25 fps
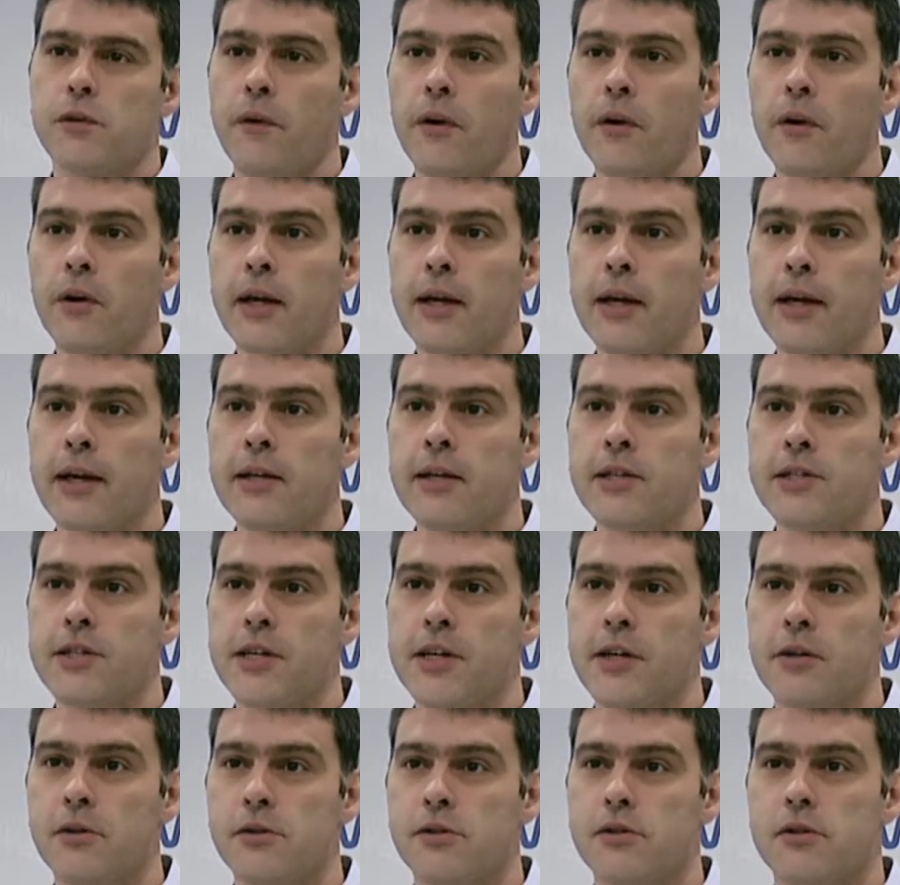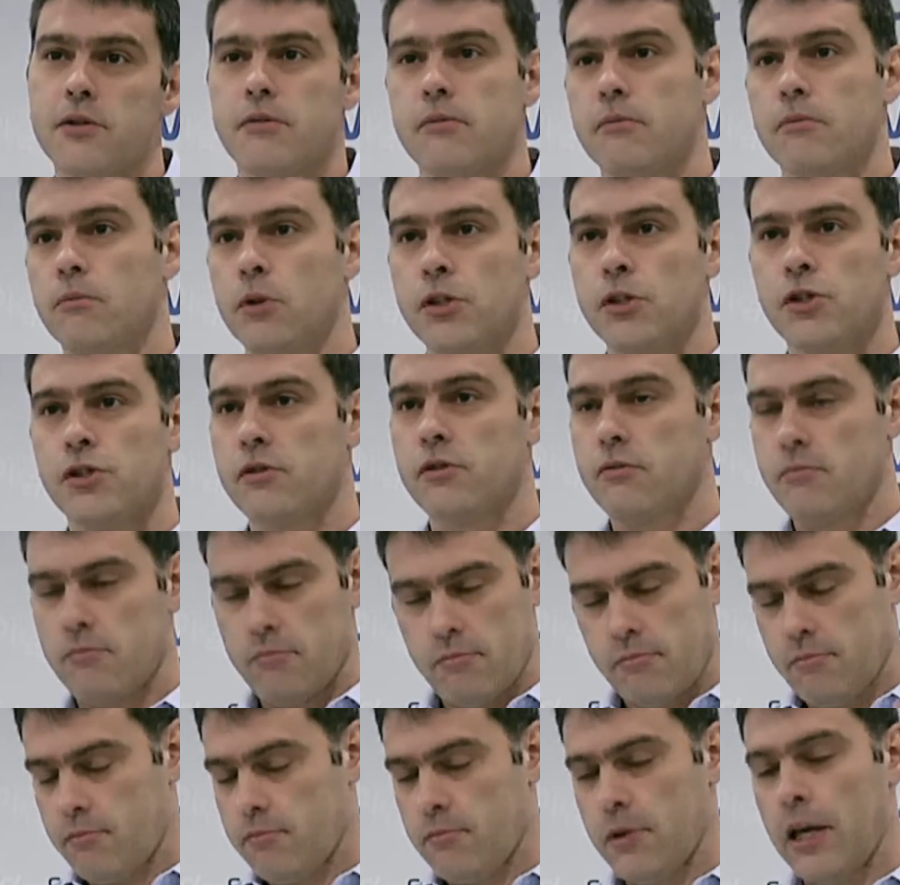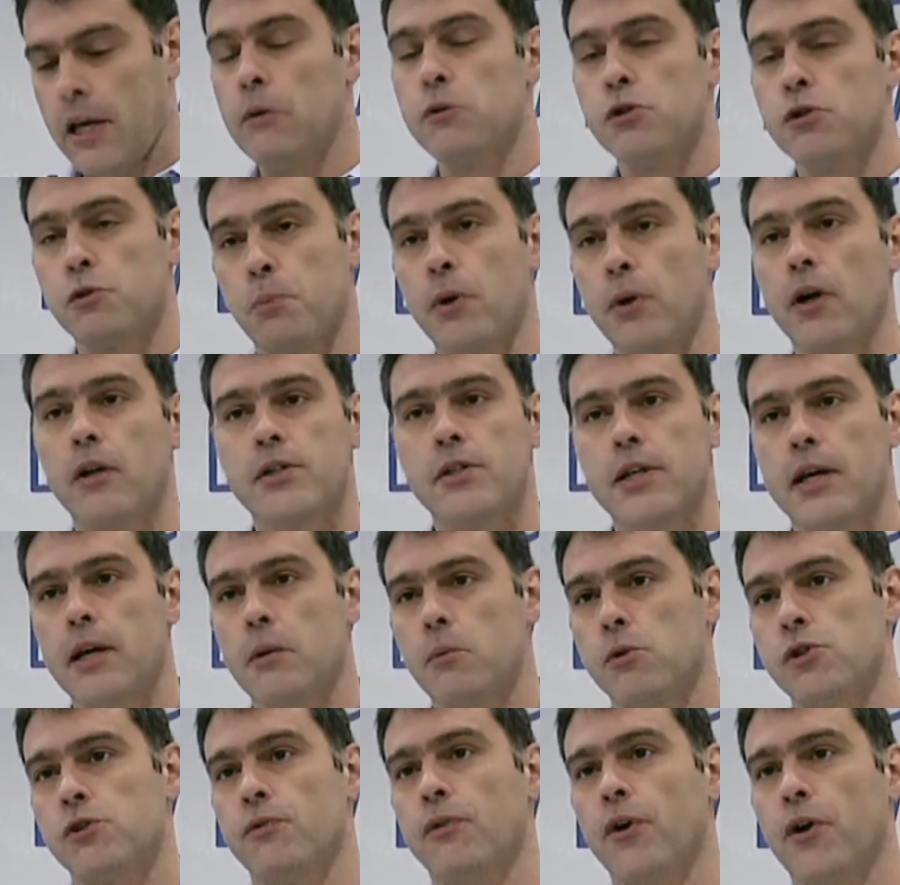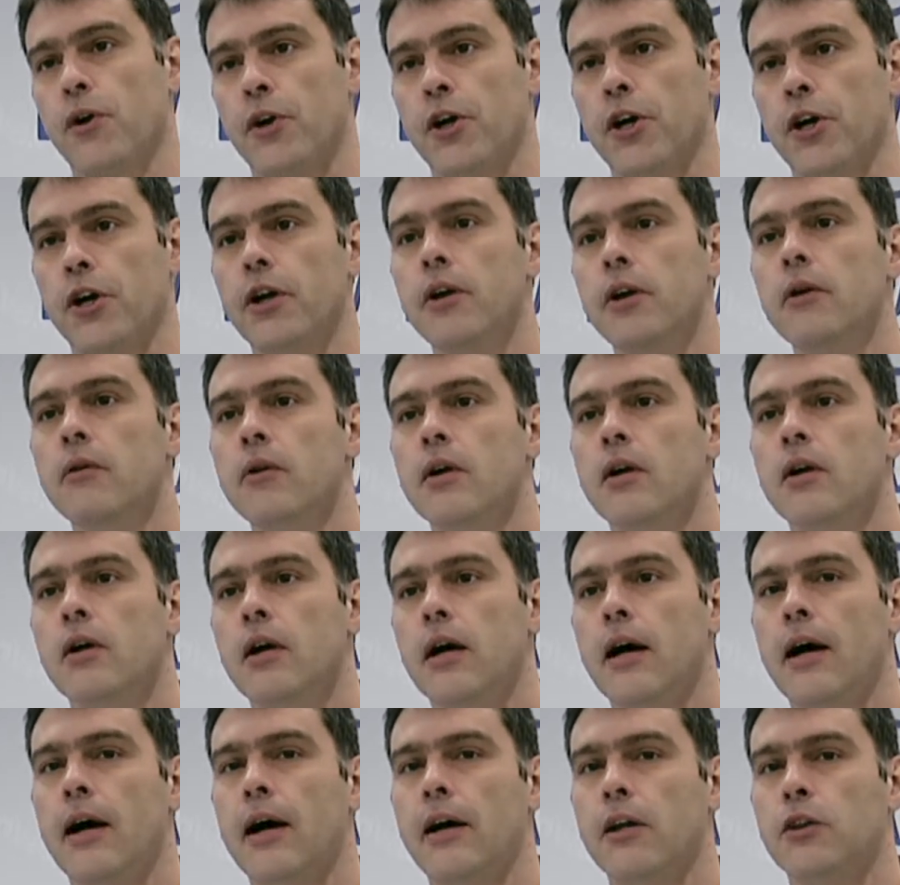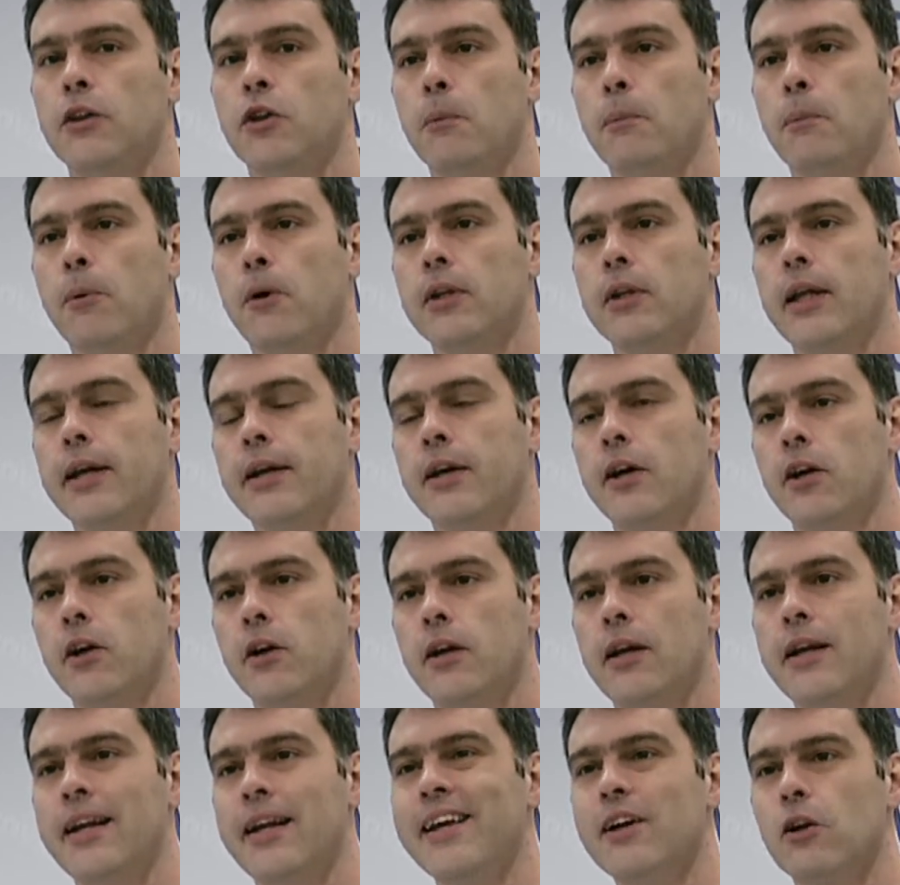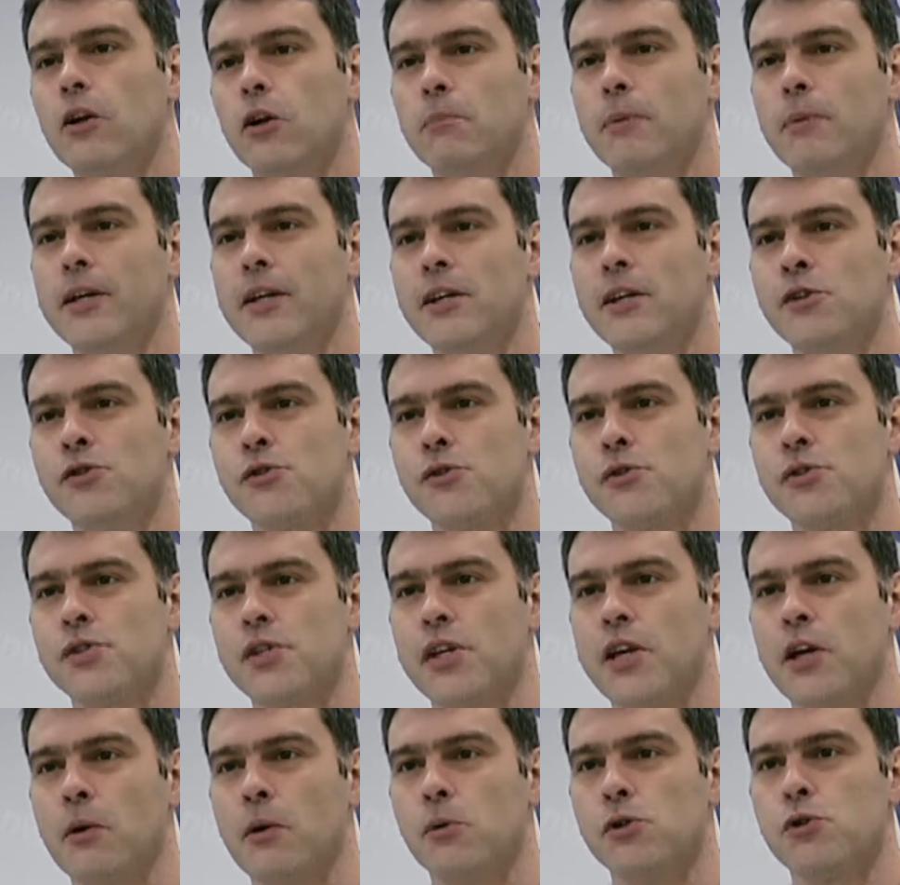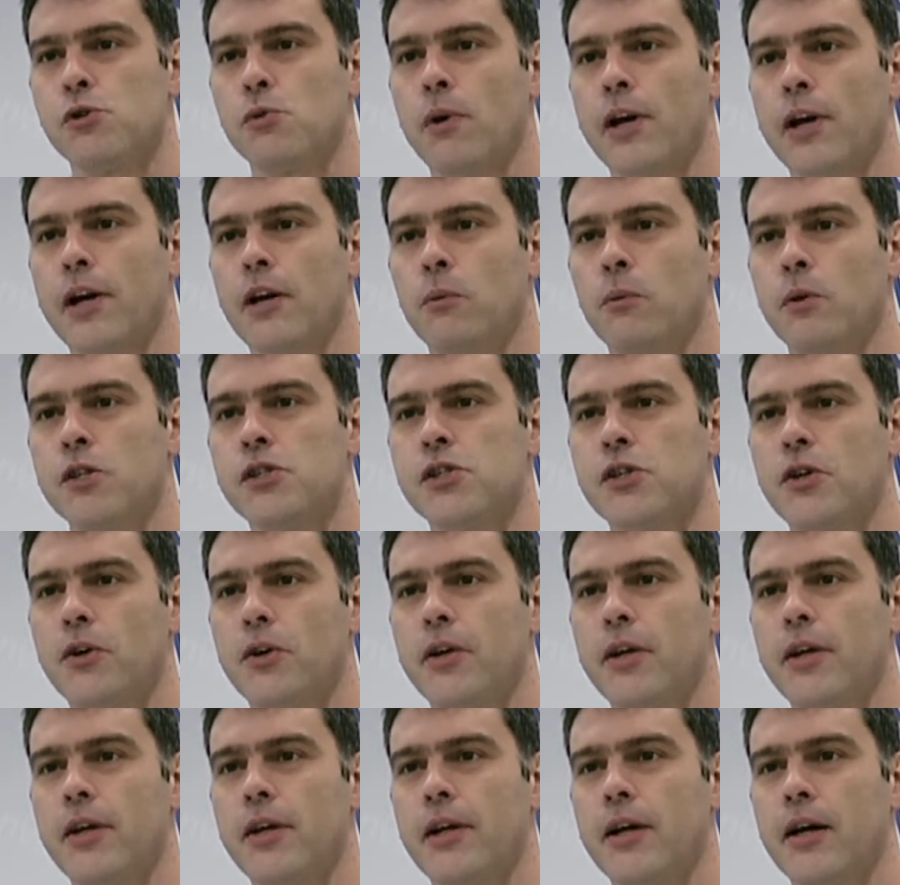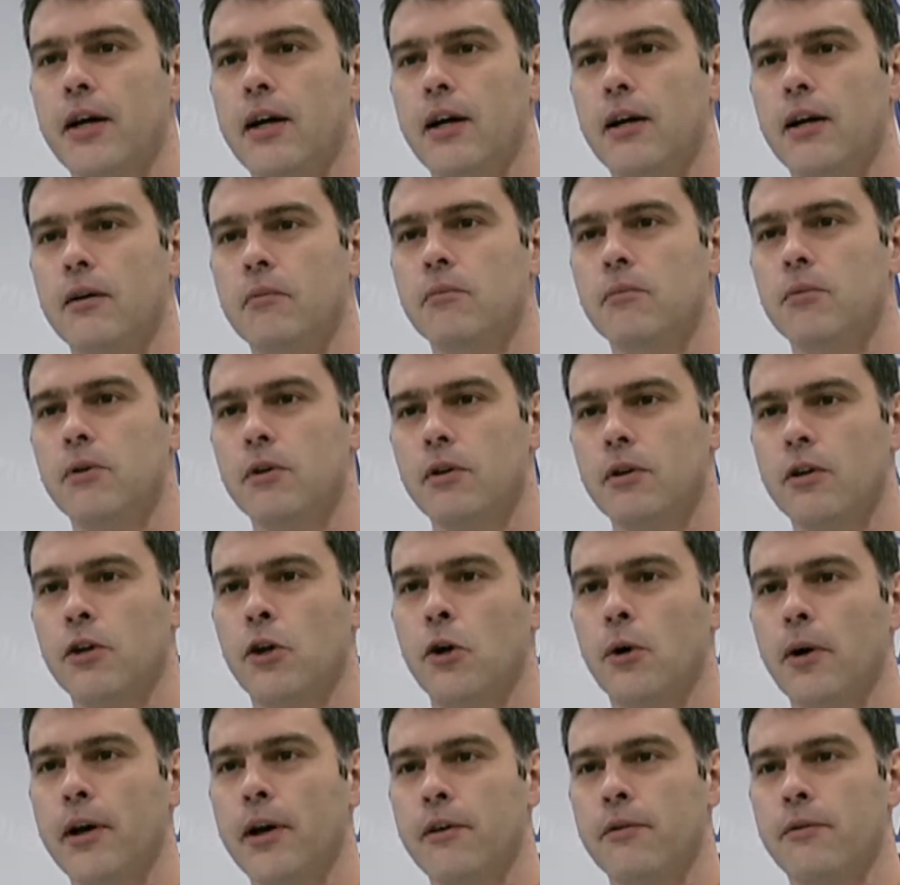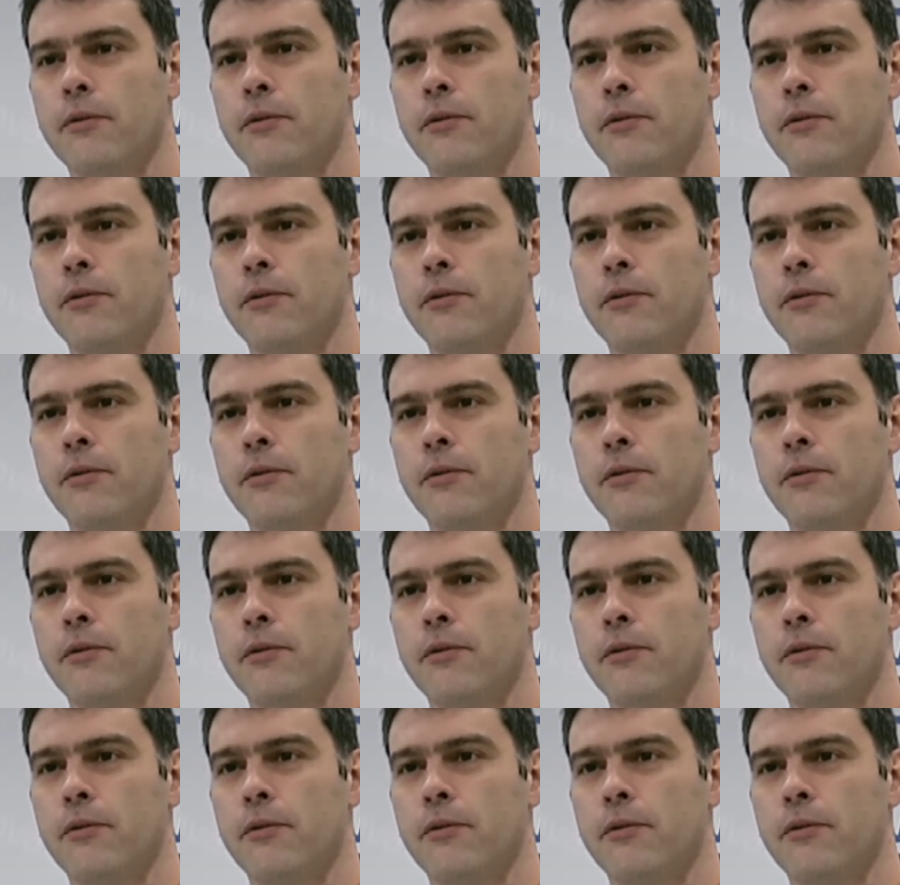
fairly easy because it was built in, was very good. The part that got a little bit interesting was when we started going